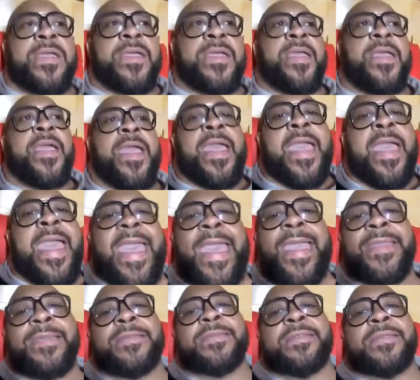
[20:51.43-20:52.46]
had
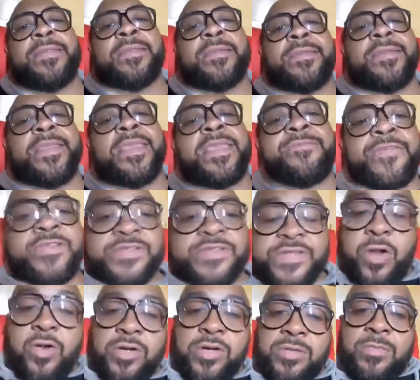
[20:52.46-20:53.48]
even
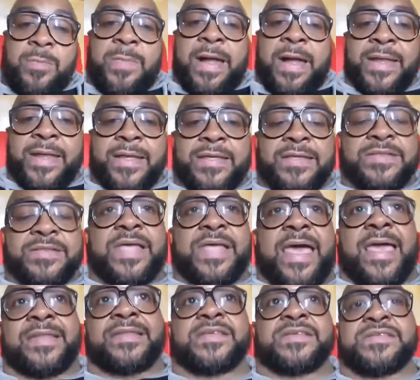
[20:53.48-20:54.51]
told him about it, because
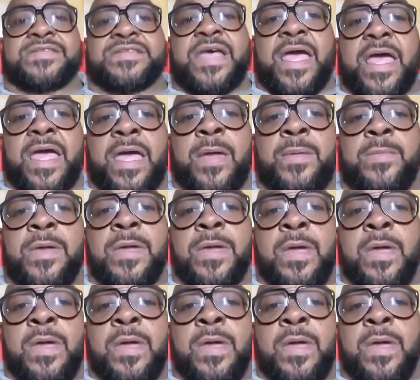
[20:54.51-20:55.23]
at this time.